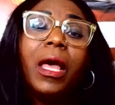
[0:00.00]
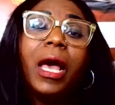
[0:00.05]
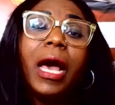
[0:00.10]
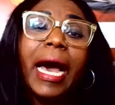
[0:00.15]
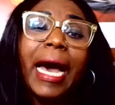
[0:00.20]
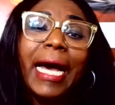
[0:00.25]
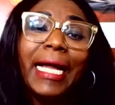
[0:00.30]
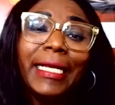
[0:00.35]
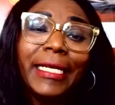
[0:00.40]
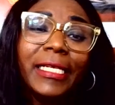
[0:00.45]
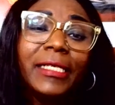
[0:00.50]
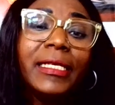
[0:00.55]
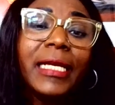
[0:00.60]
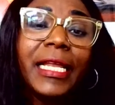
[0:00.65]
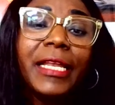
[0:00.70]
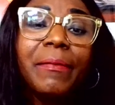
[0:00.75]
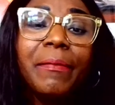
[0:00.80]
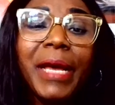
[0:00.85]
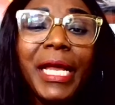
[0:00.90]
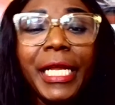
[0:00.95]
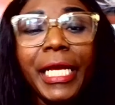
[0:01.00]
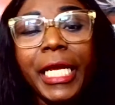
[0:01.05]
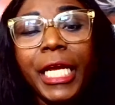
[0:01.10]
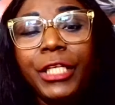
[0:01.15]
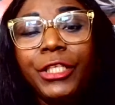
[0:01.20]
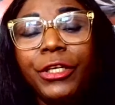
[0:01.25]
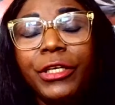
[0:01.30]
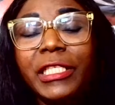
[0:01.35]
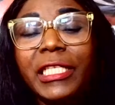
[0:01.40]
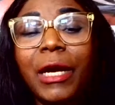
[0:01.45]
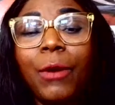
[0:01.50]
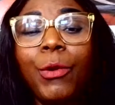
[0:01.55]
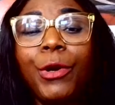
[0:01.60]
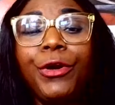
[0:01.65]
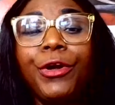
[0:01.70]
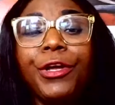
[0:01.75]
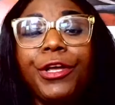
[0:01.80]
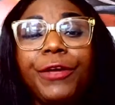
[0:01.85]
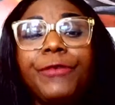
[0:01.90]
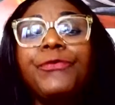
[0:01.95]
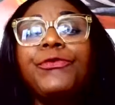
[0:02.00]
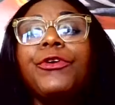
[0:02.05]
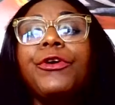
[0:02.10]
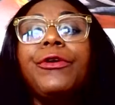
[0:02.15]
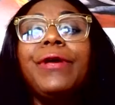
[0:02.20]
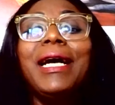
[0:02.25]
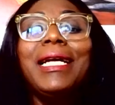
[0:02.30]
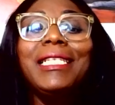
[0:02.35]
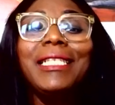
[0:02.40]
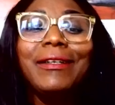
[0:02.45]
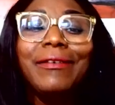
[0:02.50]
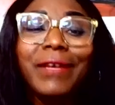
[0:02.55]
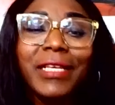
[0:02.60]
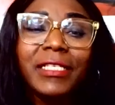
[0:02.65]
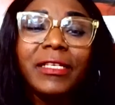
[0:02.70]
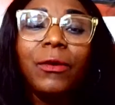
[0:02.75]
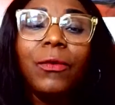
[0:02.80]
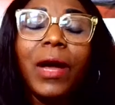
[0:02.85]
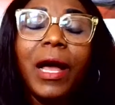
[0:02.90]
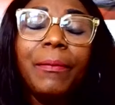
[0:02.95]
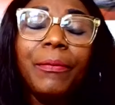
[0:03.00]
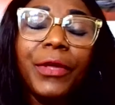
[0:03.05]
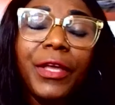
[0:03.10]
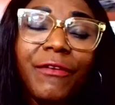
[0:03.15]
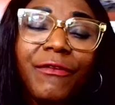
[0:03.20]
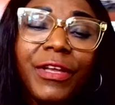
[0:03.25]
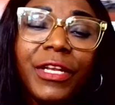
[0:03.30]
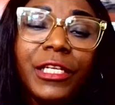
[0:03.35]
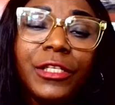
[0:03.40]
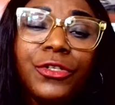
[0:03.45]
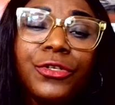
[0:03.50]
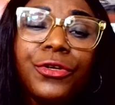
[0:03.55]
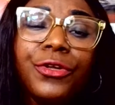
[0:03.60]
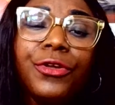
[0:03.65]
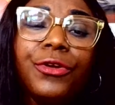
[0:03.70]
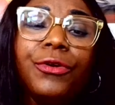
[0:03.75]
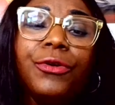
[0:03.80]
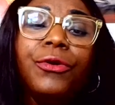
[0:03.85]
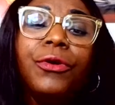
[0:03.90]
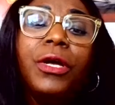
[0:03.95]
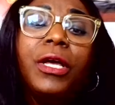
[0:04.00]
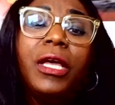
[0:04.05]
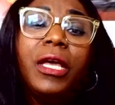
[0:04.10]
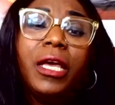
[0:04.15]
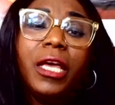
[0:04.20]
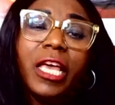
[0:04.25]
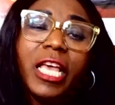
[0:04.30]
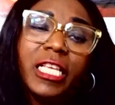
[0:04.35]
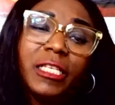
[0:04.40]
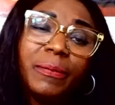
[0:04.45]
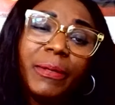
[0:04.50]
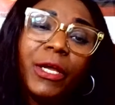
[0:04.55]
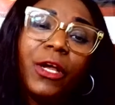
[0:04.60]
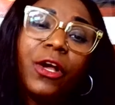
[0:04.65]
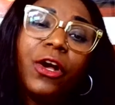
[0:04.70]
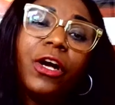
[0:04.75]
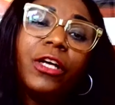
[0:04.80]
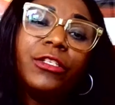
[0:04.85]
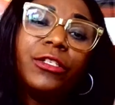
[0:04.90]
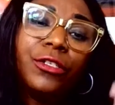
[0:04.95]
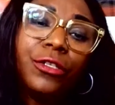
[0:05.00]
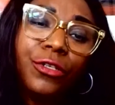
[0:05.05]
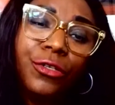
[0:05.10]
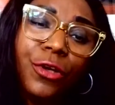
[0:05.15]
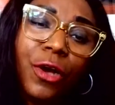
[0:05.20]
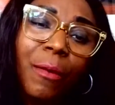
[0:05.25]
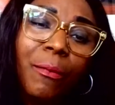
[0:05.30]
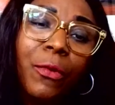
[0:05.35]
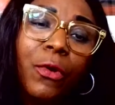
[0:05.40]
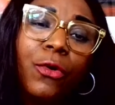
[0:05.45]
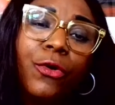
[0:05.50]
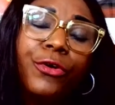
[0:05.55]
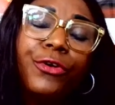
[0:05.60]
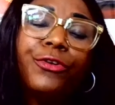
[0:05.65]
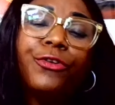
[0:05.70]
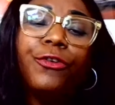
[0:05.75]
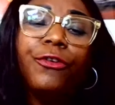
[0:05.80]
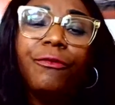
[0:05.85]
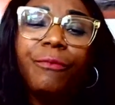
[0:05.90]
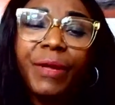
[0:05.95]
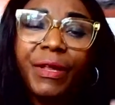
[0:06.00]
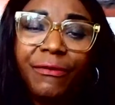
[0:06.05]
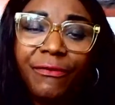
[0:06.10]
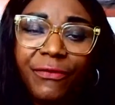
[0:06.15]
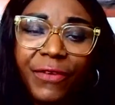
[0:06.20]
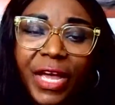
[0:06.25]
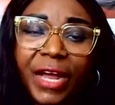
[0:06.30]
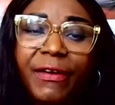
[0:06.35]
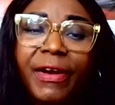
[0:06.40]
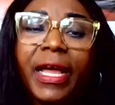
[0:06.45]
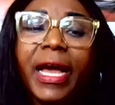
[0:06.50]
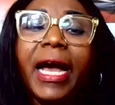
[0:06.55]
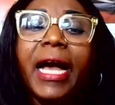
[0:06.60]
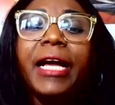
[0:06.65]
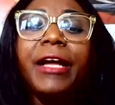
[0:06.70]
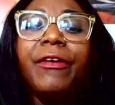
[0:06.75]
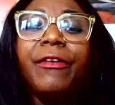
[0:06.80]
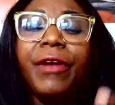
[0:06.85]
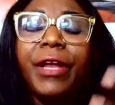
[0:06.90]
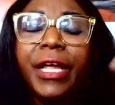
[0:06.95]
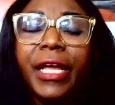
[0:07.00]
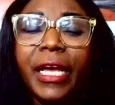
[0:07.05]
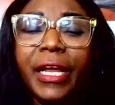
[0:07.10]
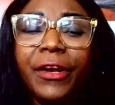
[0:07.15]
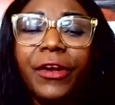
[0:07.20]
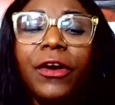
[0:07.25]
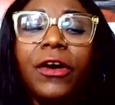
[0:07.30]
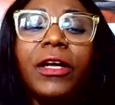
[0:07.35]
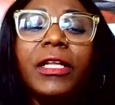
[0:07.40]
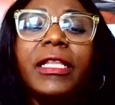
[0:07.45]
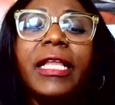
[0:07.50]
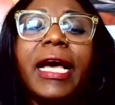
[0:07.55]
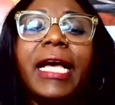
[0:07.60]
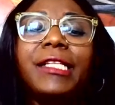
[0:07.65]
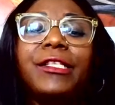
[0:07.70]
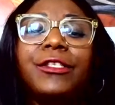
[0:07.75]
And these are the medications I want to give to you. And the reason why I'm giving it to you is because your mood, you've been very angry and all that.